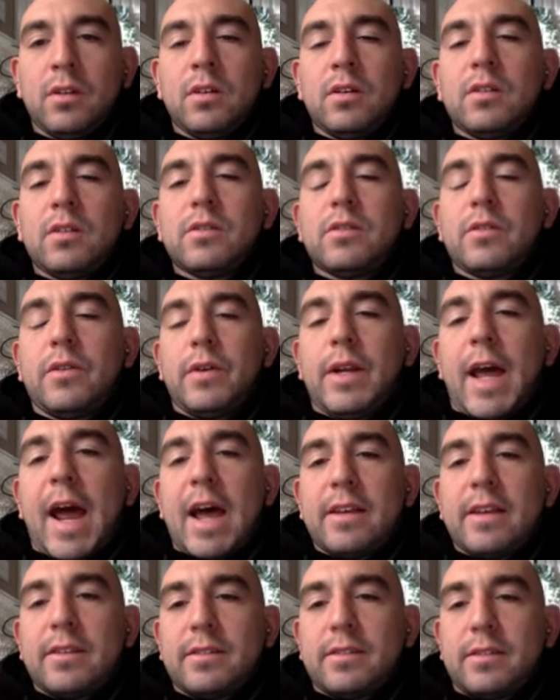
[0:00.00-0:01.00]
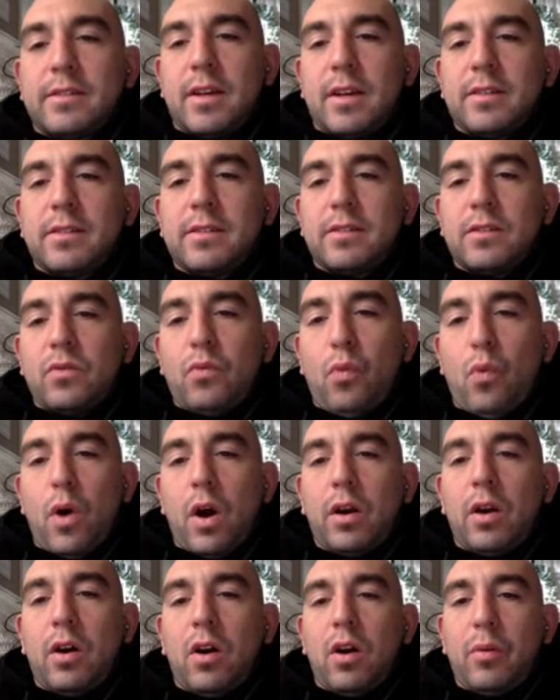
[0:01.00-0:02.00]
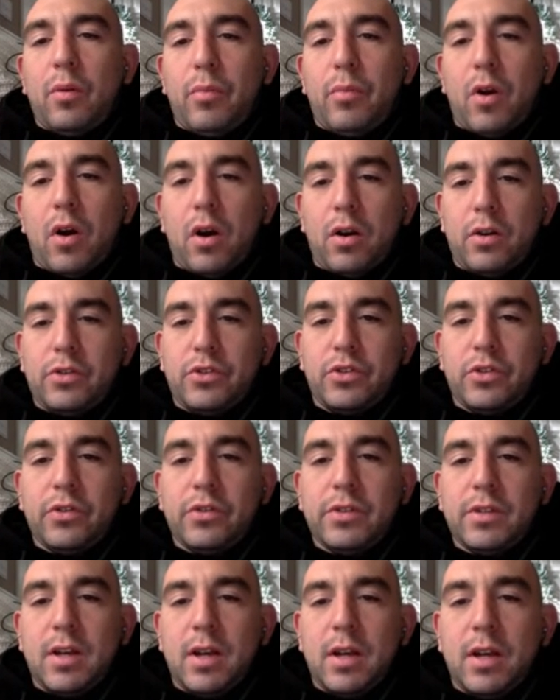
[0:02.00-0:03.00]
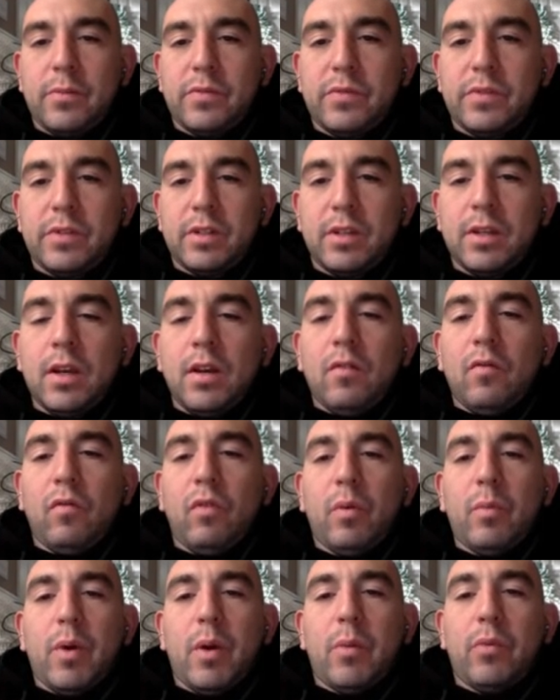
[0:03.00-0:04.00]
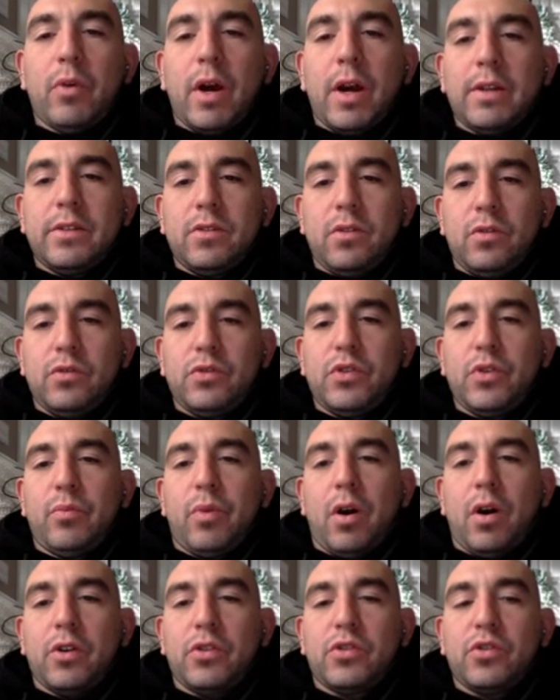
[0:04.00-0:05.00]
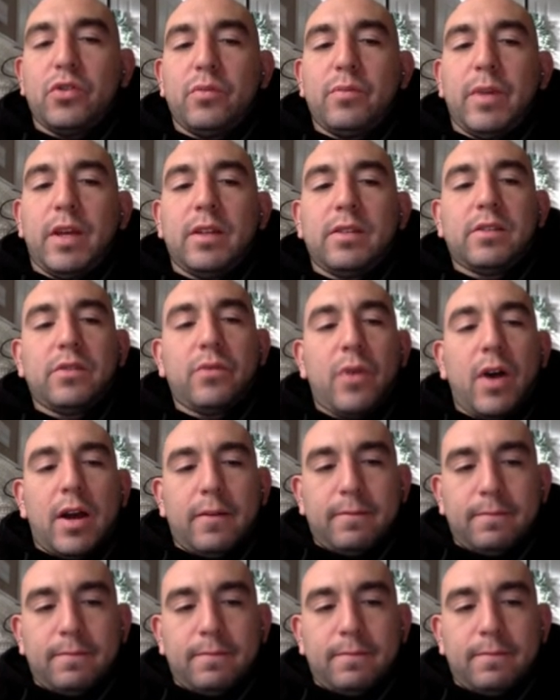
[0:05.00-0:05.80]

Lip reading: So it asks us, what are partial sums? Remember I told you partial means what?